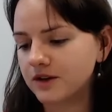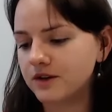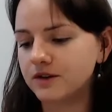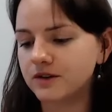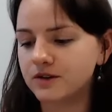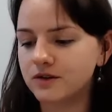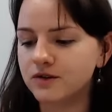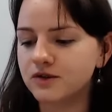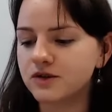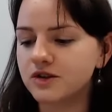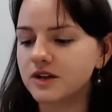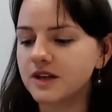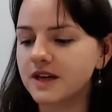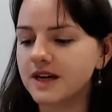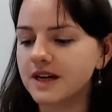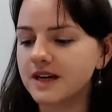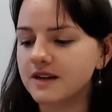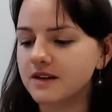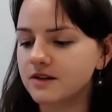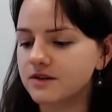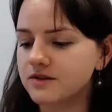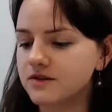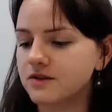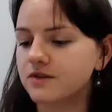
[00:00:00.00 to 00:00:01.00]

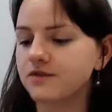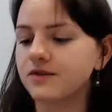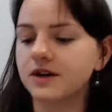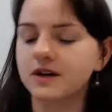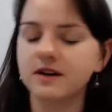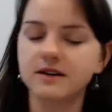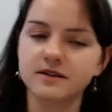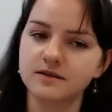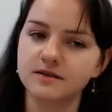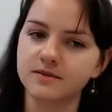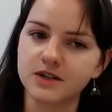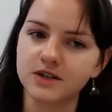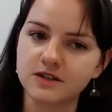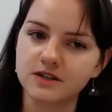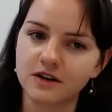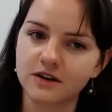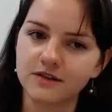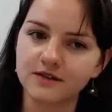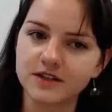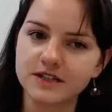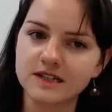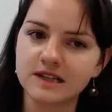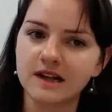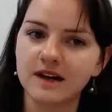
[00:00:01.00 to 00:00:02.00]
usually sort of a customer
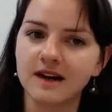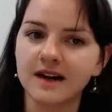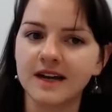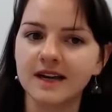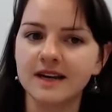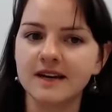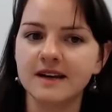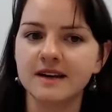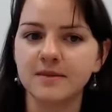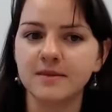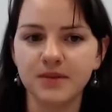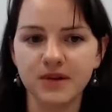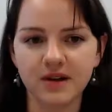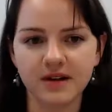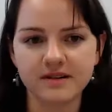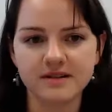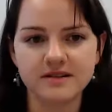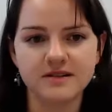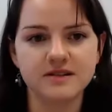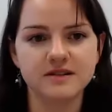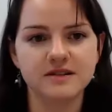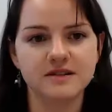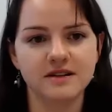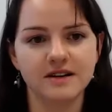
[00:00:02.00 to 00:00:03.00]
service line
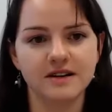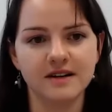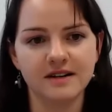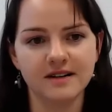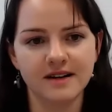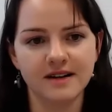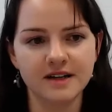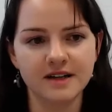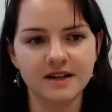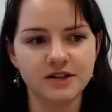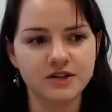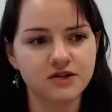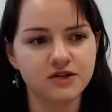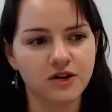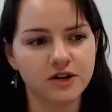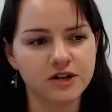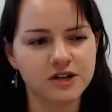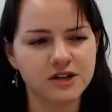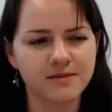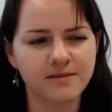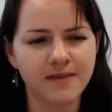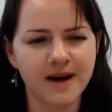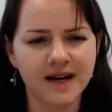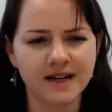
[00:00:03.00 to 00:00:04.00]
plus an
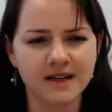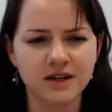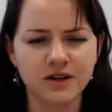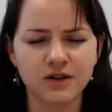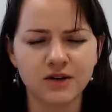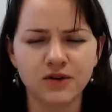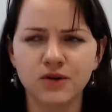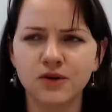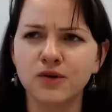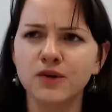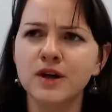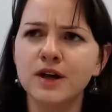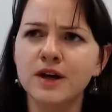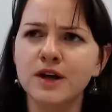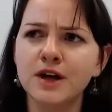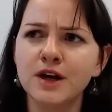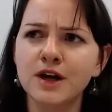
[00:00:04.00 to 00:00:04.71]
instruction manual